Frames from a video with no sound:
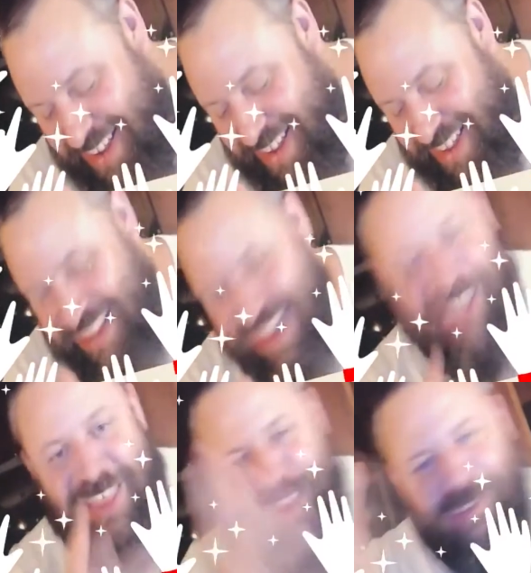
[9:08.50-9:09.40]
It's going to be
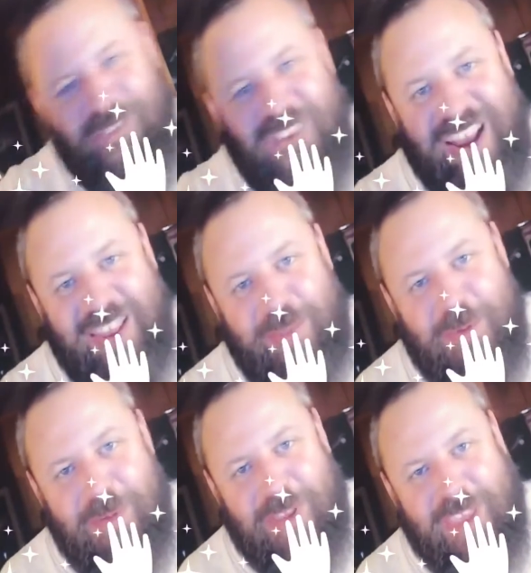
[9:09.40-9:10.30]
very embarrassing.
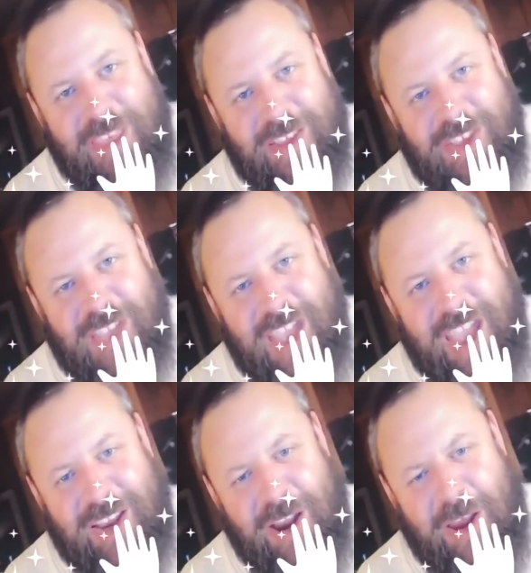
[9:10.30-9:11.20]

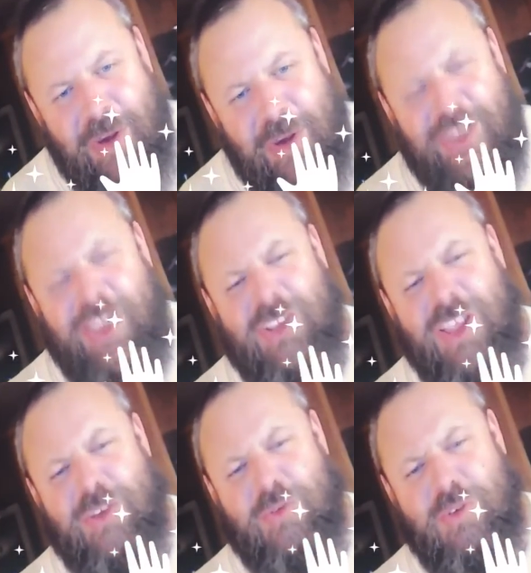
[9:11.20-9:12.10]
Don't you
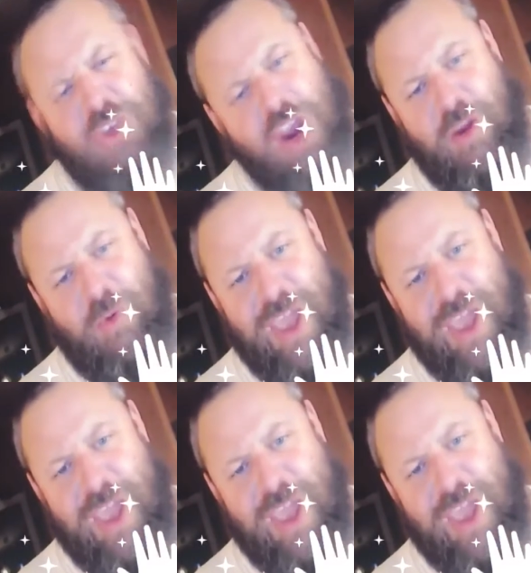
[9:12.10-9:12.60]
feel it?